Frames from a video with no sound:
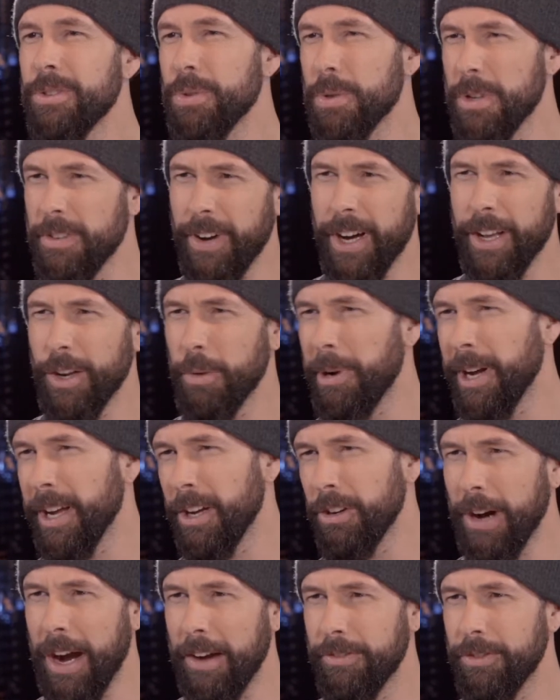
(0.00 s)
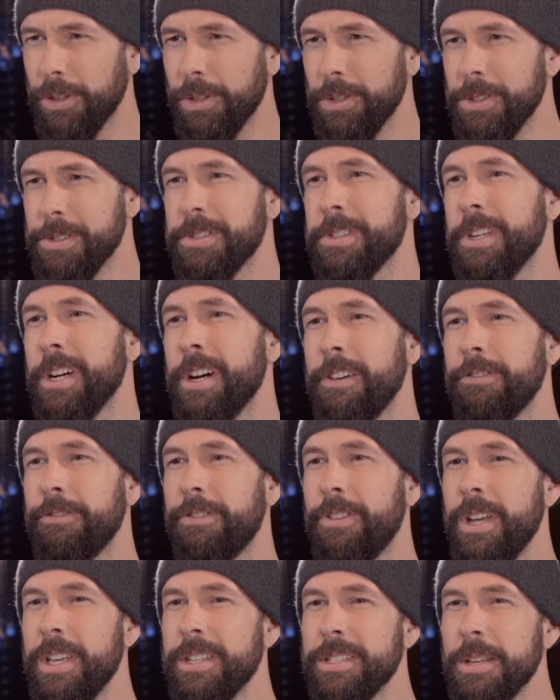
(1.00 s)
sort of autobiographical stuff.